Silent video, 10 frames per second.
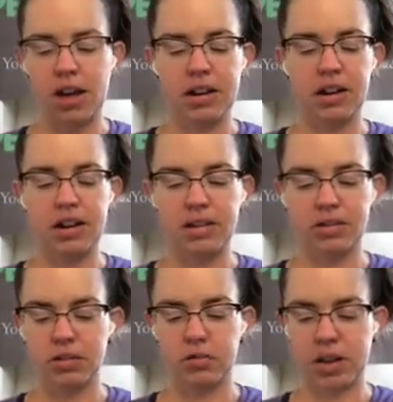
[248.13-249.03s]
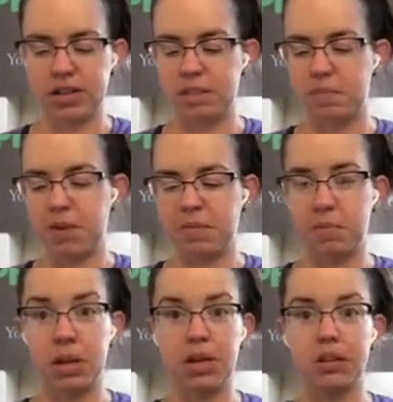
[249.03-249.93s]
It is great to
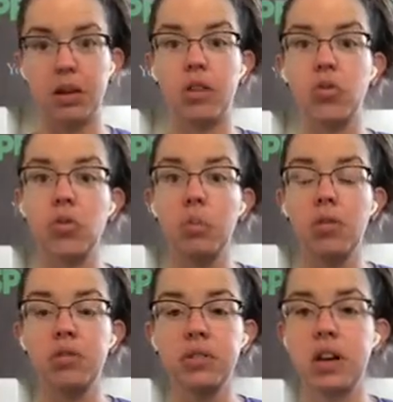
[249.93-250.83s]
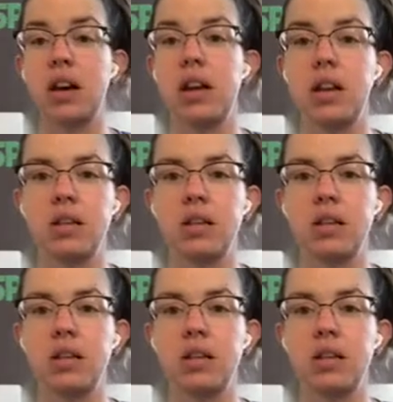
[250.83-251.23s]
be on the smaller side,